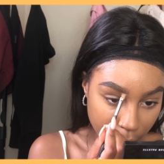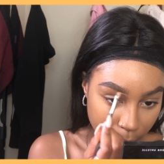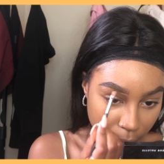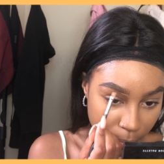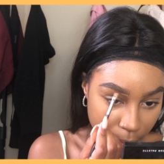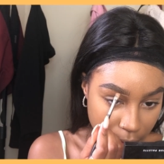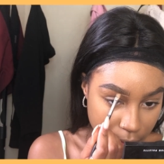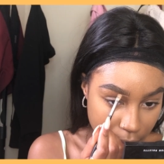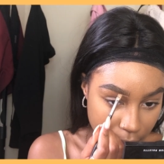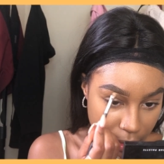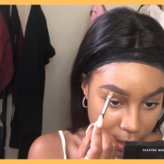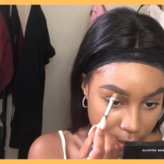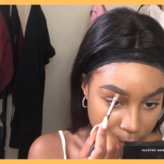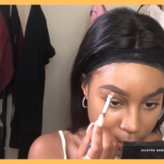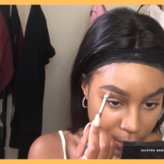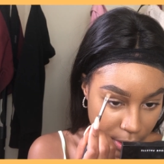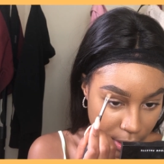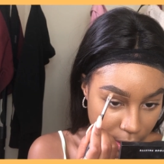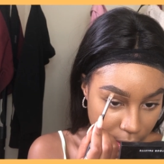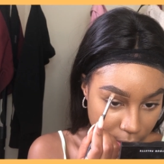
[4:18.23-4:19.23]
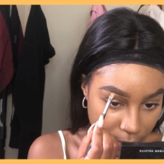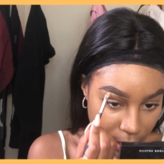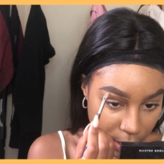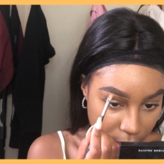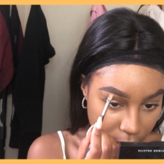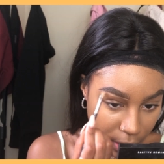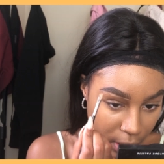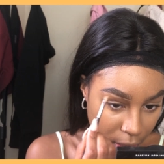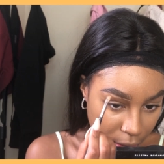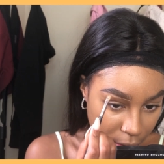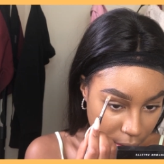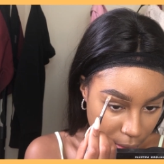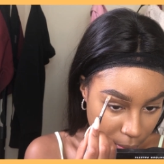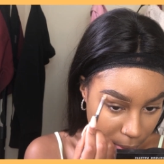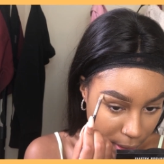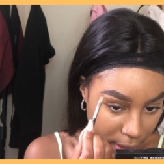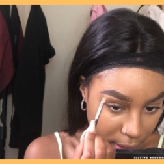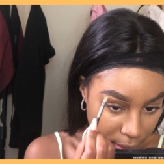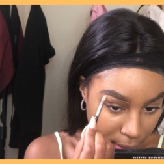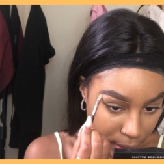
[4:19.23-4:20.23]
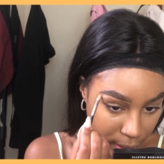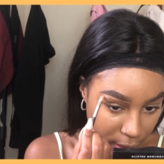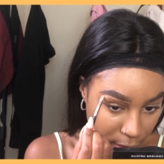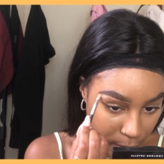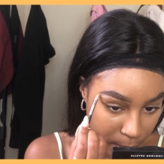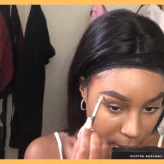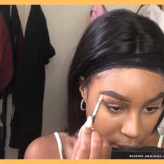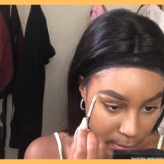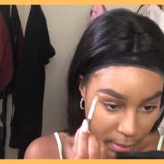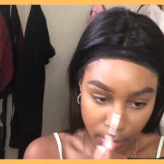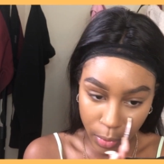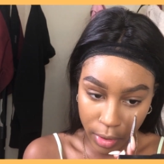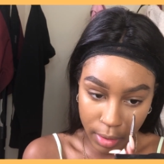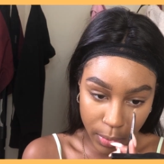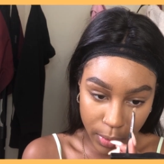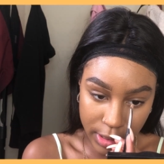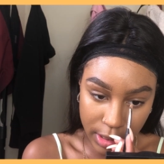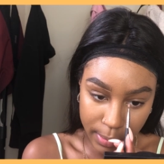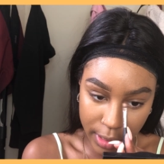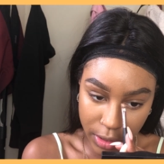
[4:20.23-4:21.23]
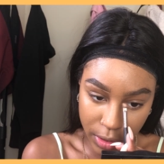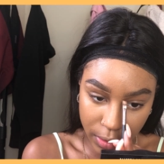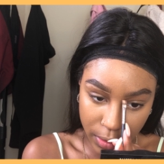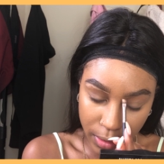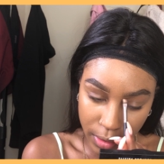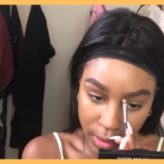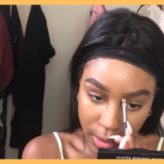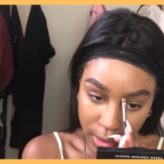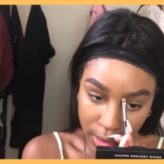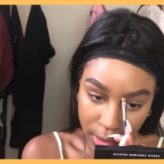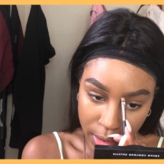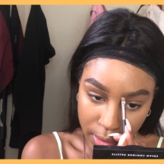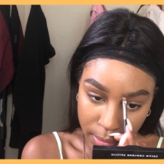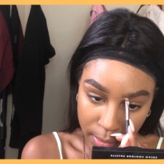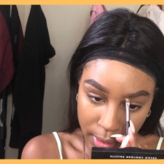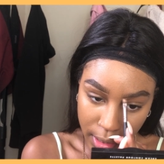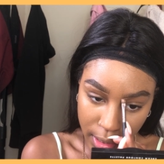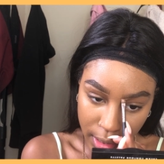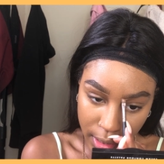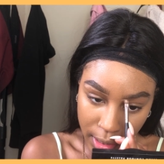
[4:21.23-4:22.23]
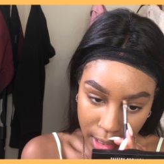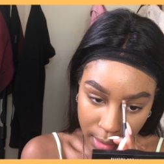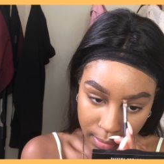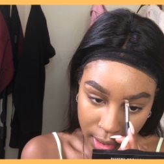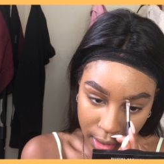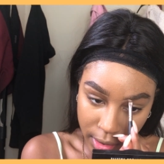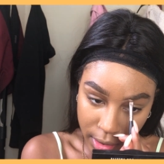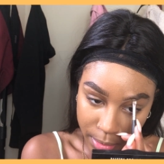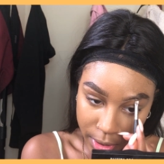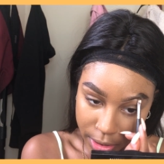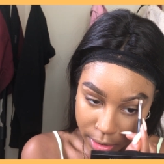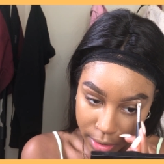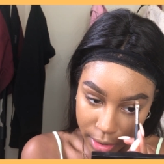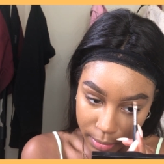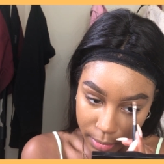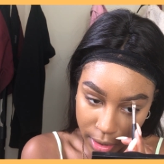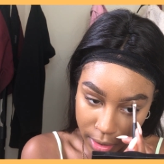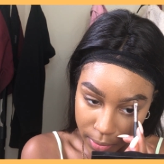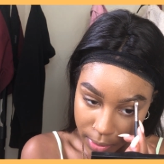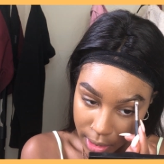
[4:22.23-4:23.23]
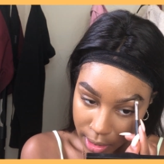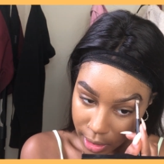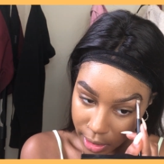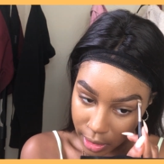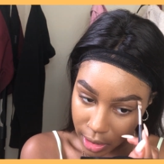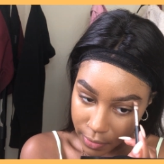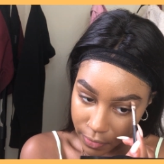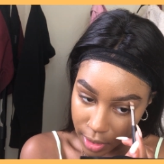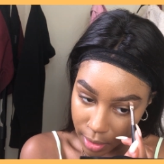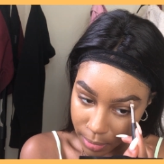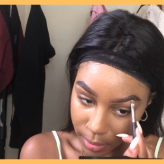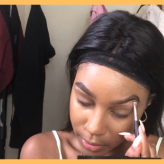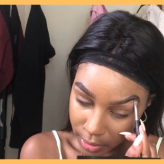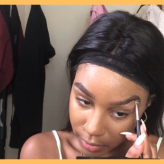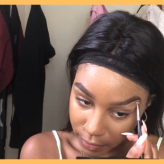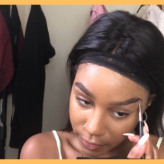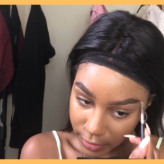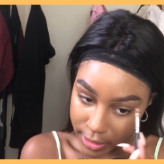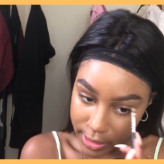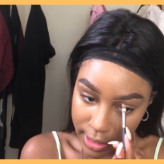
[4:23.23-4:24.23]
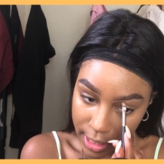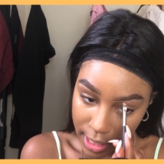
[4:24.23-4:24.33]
concealer. Um, this is important to me at least. I just feel like this really pulls your brows